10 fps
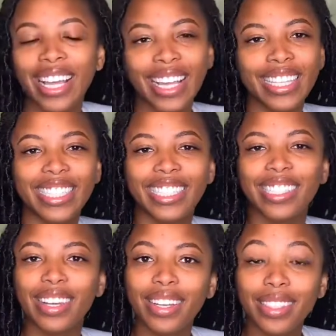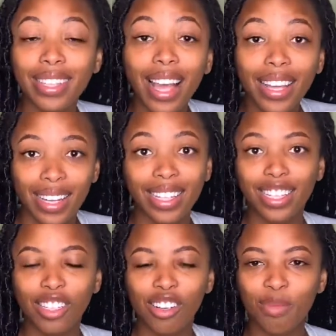It's just so exciting,
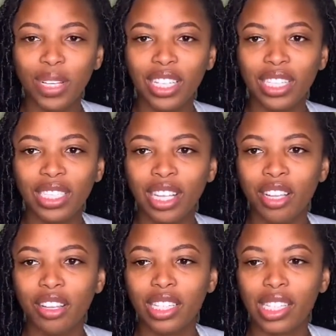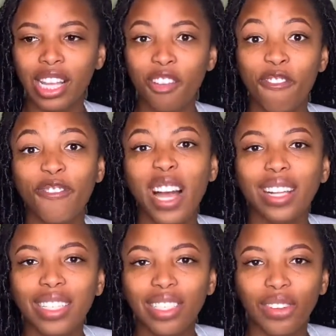you know, because it's like you're
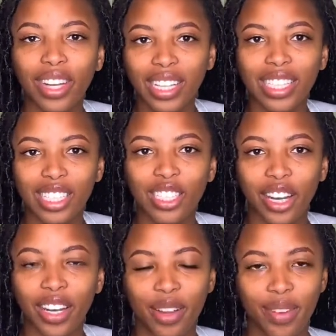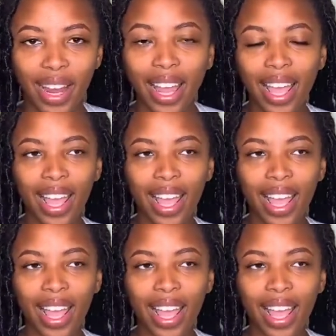finally starting this journey, right?